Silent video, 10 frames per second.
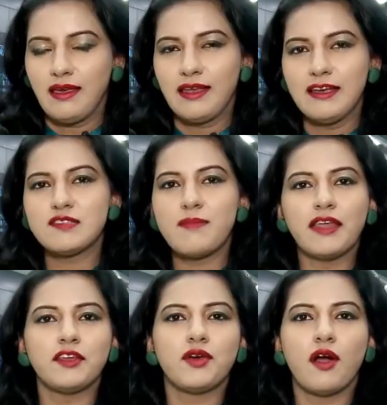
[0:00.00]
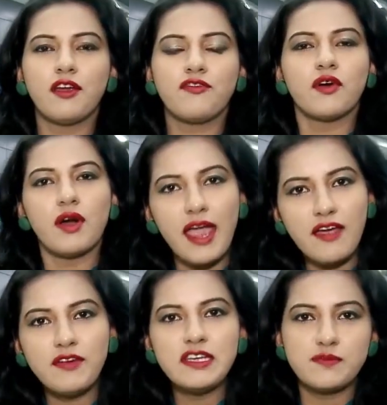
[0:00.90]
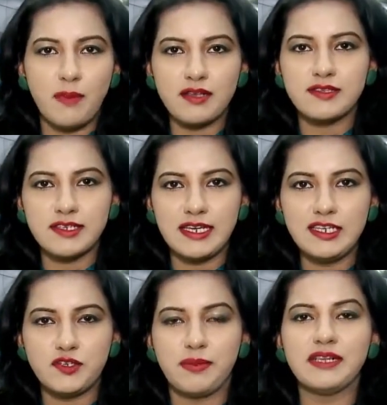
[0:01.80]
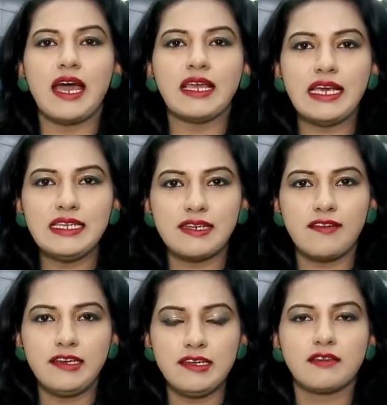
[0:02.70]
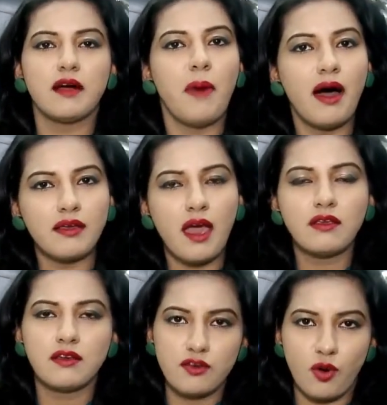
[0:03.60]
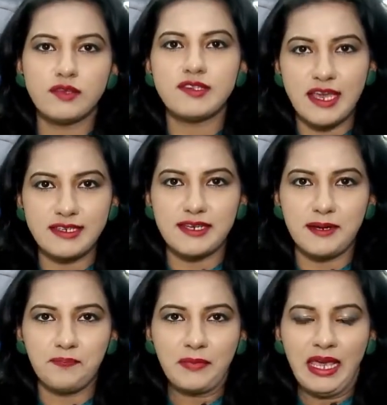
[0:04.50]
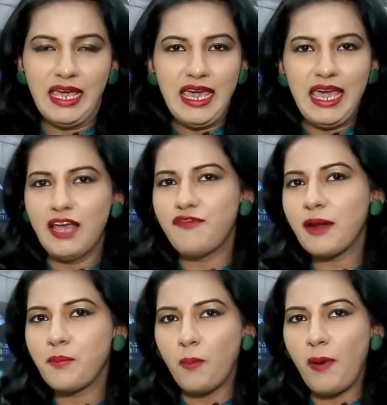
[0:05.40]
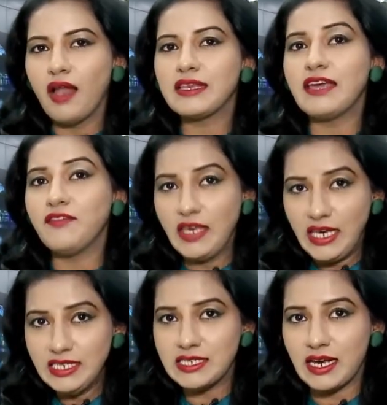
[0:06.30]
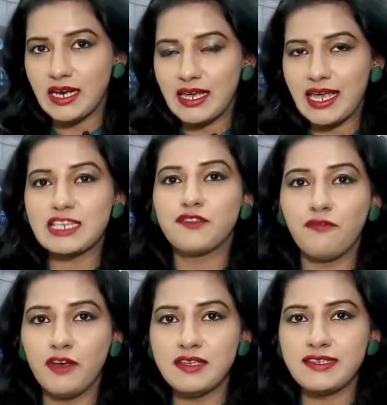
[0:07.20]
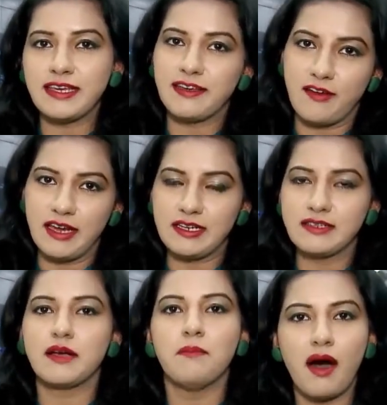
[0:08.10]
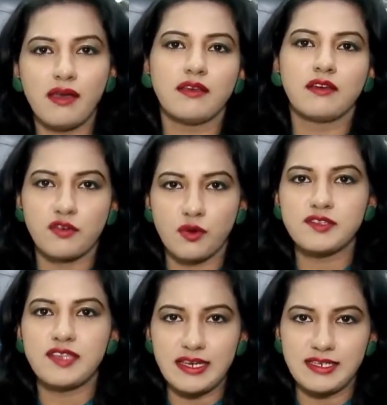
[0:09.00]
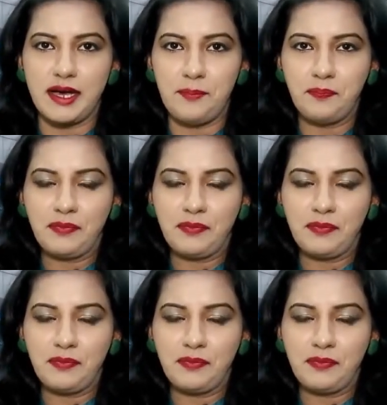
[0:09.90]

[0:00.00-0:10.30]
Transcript: It is mandatory for every smart city to build an integrated command and control center. In fact, Bhopal gave India its first integrated command and control center.